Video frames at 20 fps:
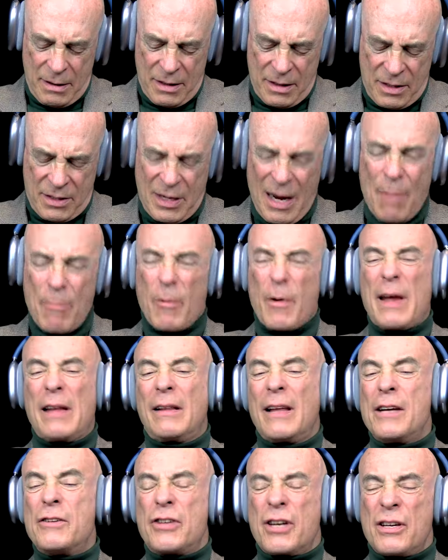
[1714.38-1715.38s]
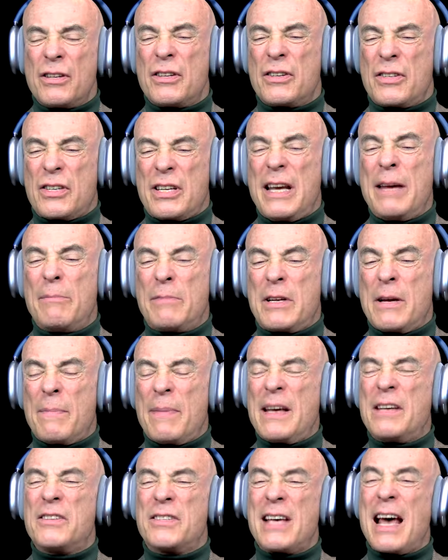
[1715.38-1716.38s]
Some religions seem to
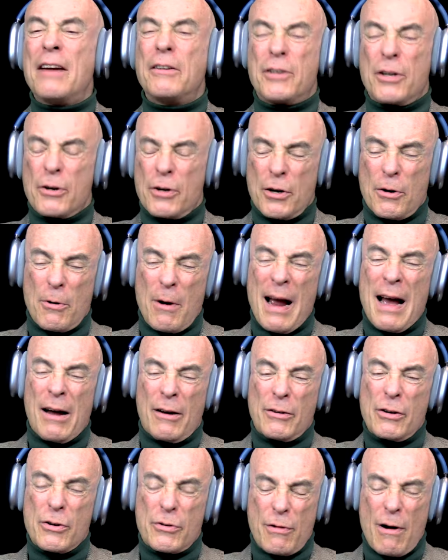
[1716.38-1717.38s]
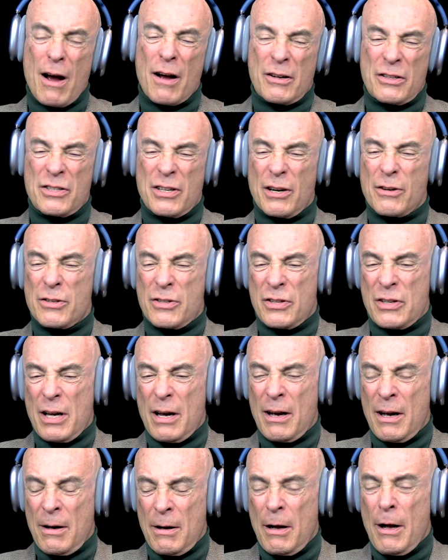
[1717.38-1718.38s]
be centered around drugs. There's
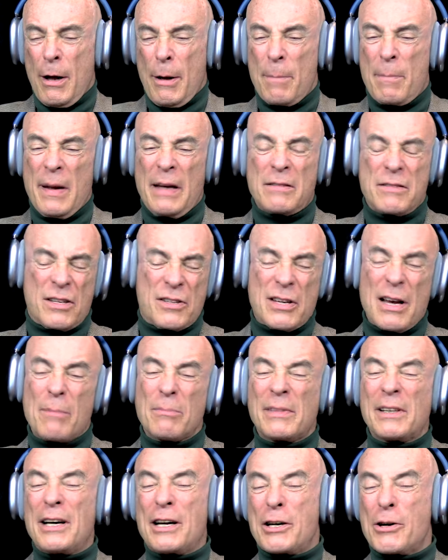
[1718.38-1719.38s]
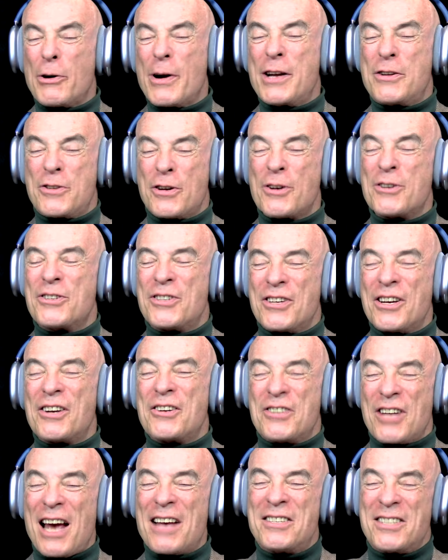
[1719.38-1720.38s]
been some literature
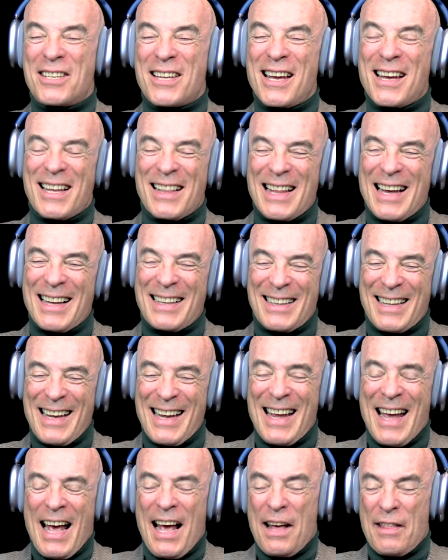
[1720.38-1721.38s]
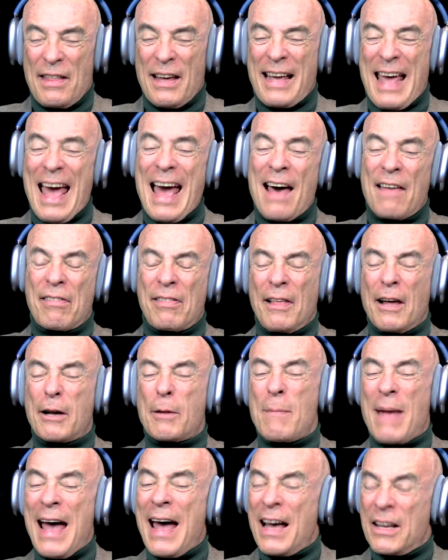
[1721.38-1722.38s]
suggesting that the
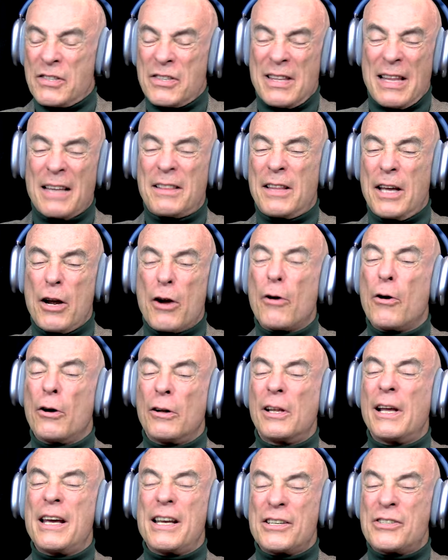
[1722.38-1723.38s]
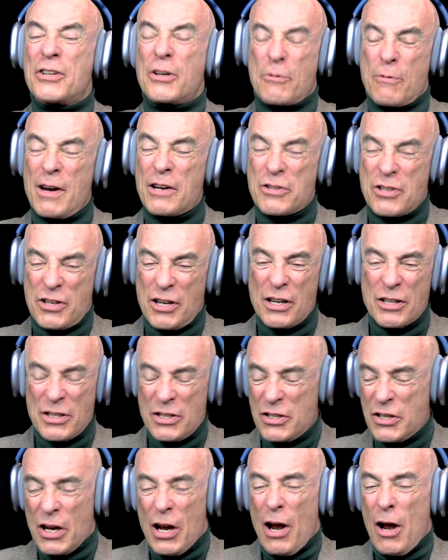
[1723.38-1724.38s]
Catholic Mass, that the earliest
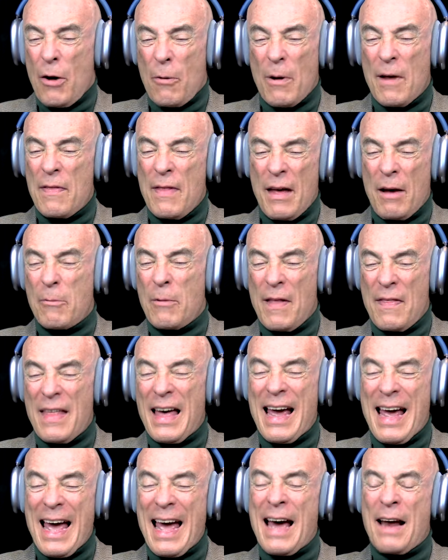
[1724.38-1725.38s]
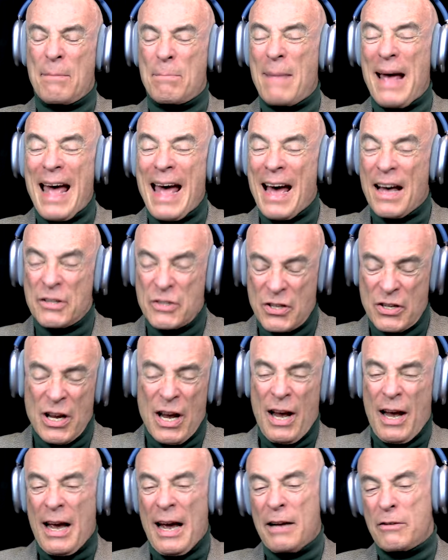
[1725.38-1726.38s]
Christians, when they had Mass
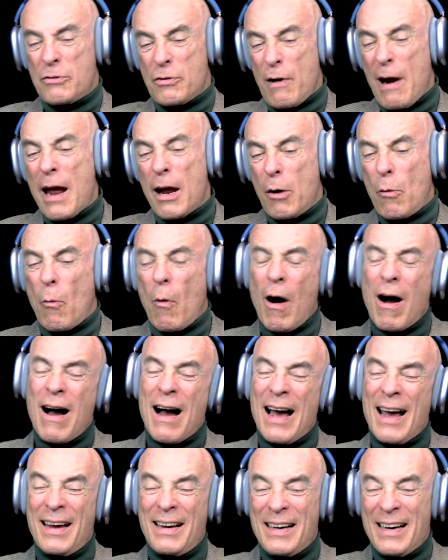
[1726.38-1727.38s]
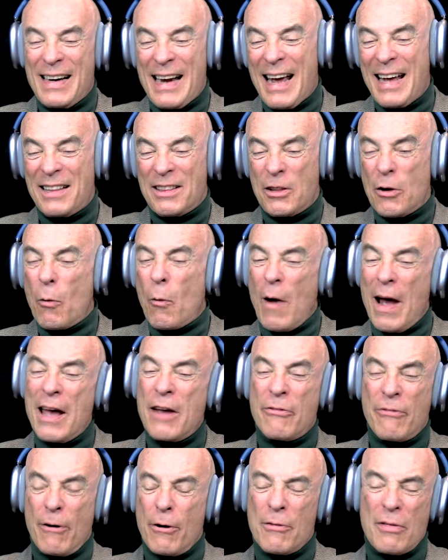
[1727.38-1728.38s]
and drank wine and ate the
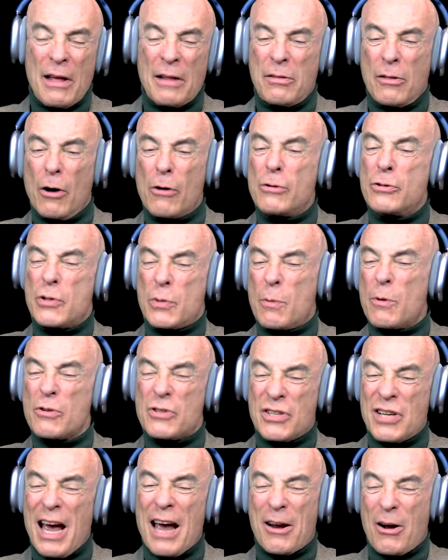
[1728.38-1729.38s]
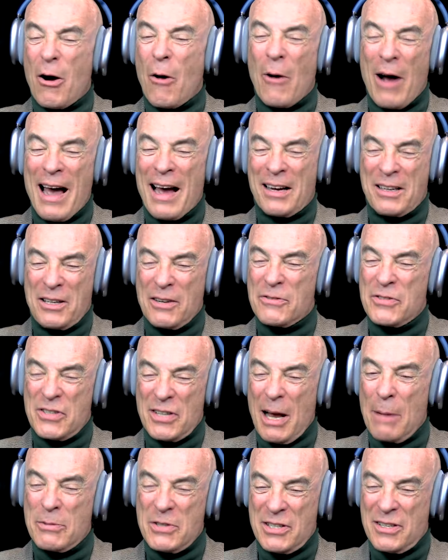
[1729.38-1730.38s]
wafer, that those were psychoactive
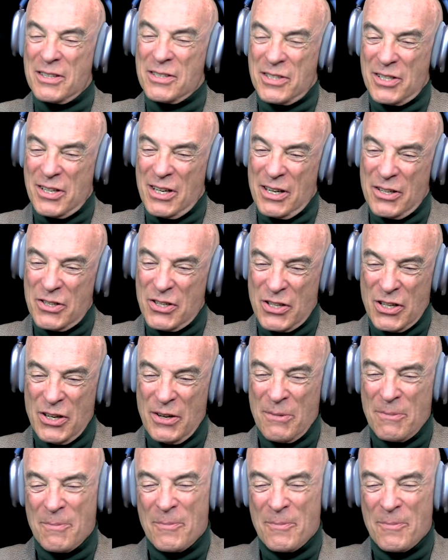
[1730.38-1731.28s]
substances.